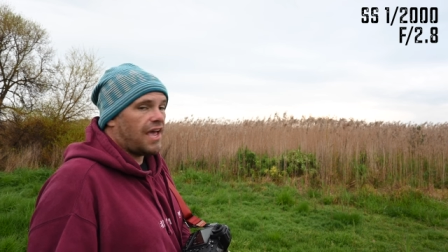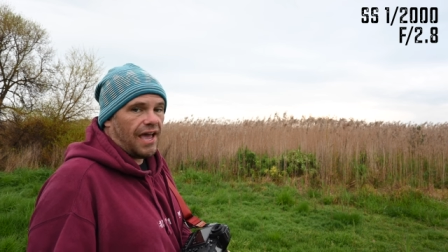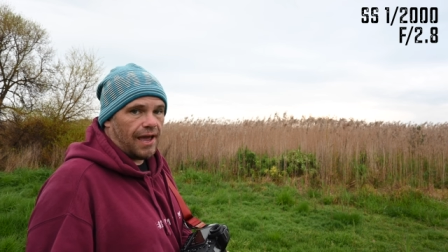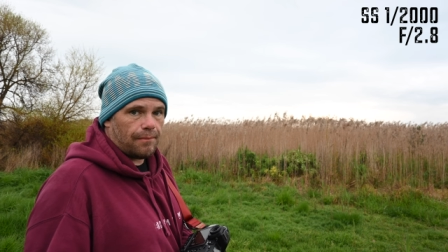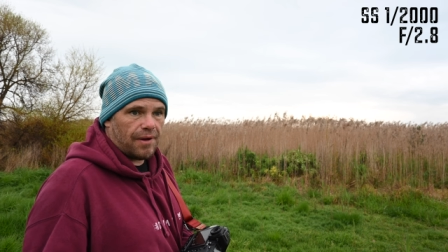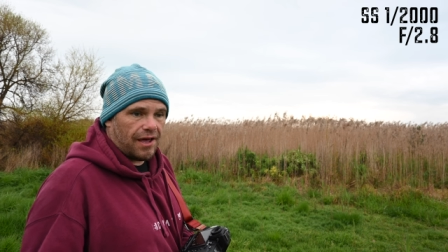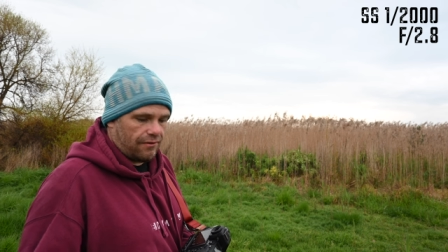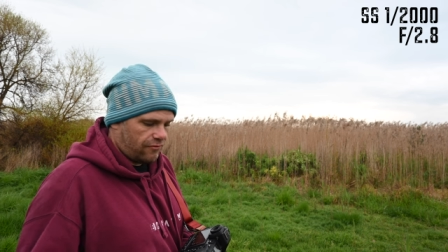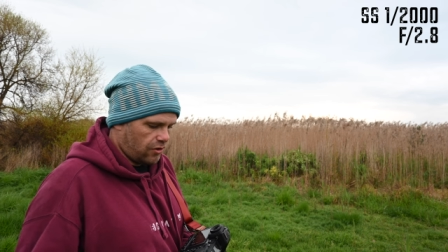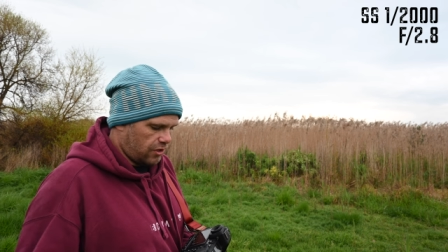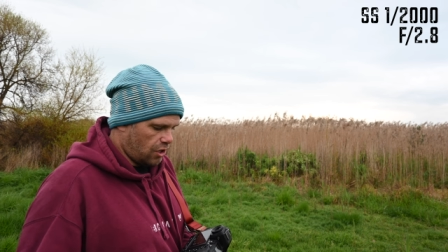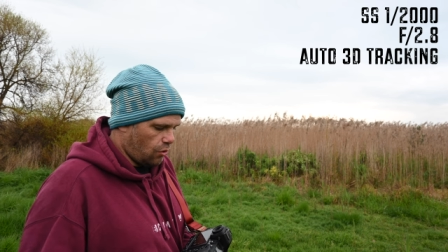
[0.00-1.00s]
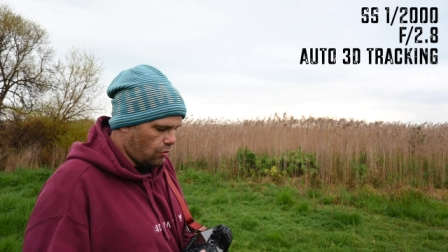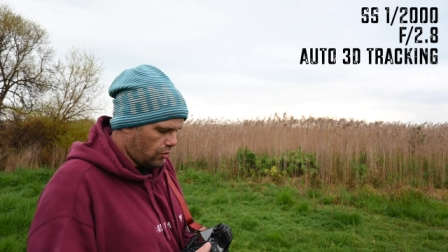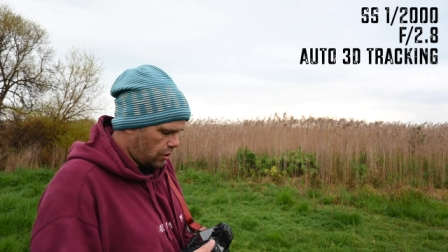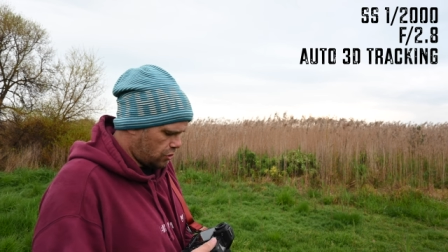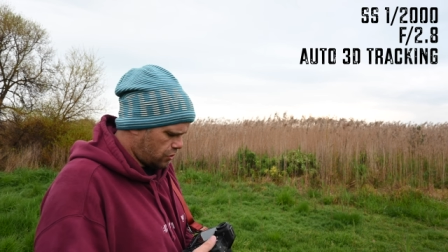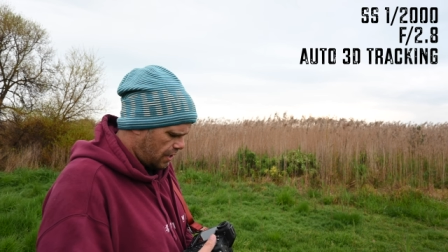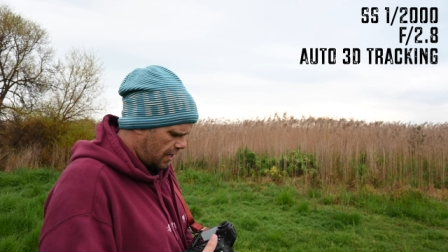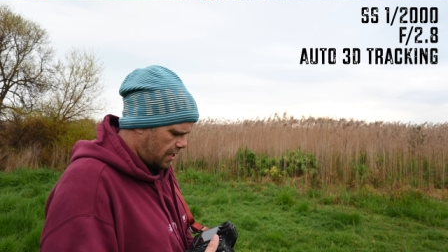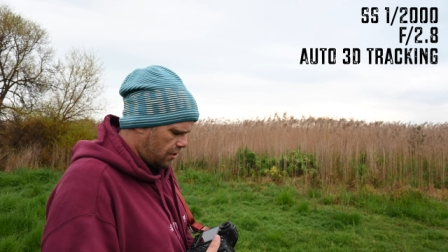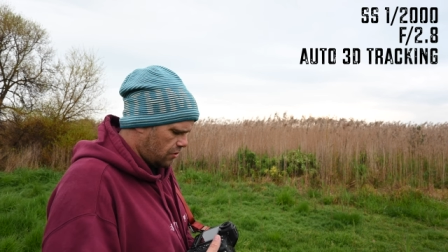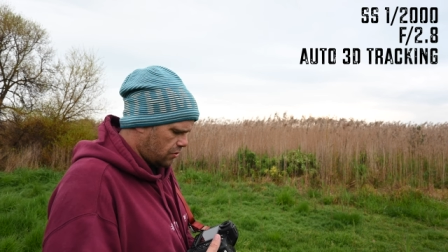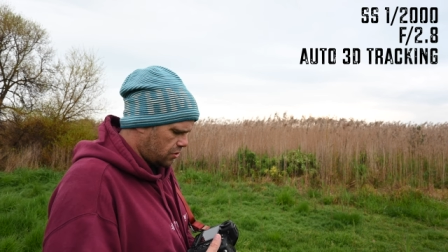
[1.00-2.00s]
Um, I've got the auto
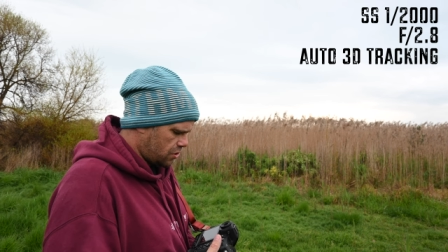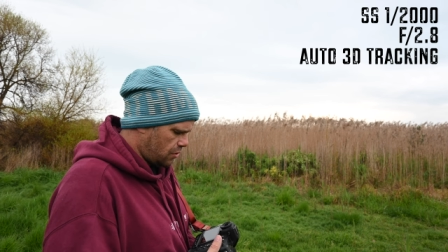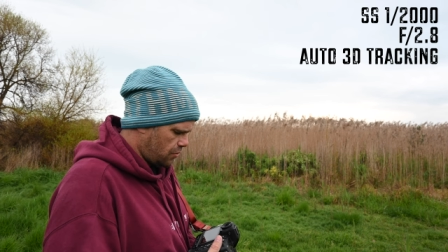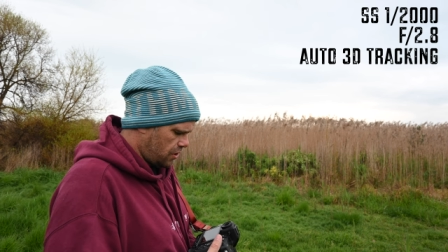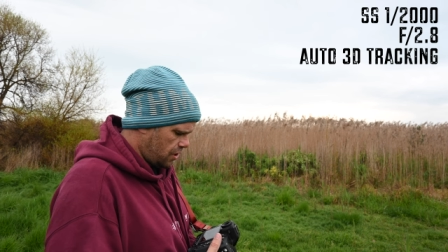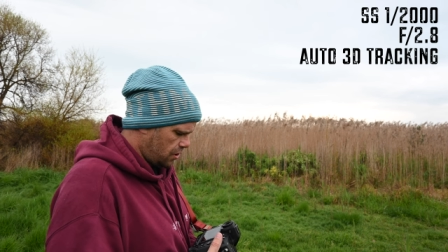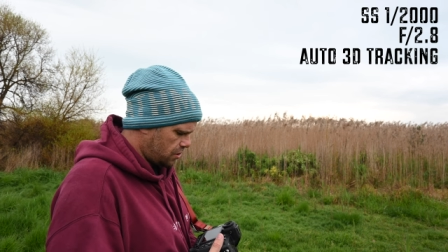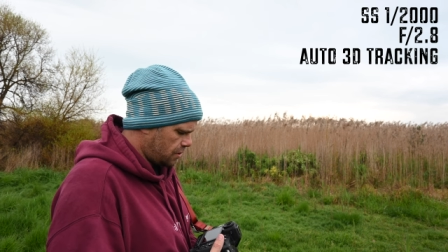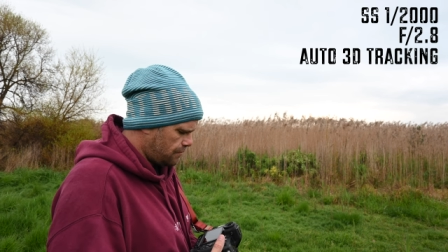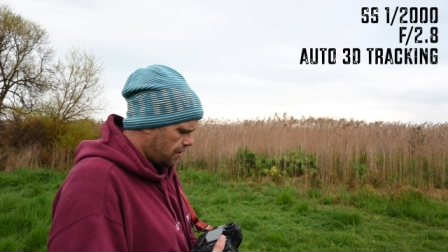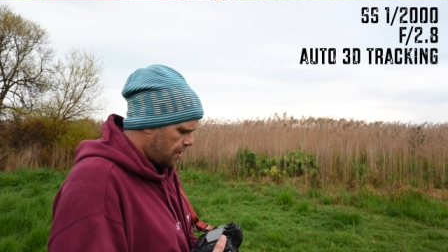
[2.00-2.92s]
tracking on. So with this,